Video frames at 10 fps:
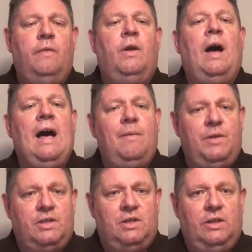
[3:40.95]
Now,
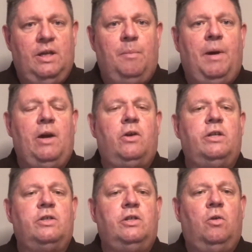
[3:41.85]
obviously, a buyer
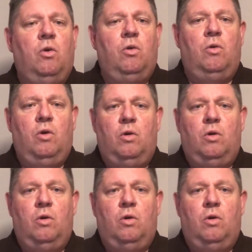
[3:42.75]
can still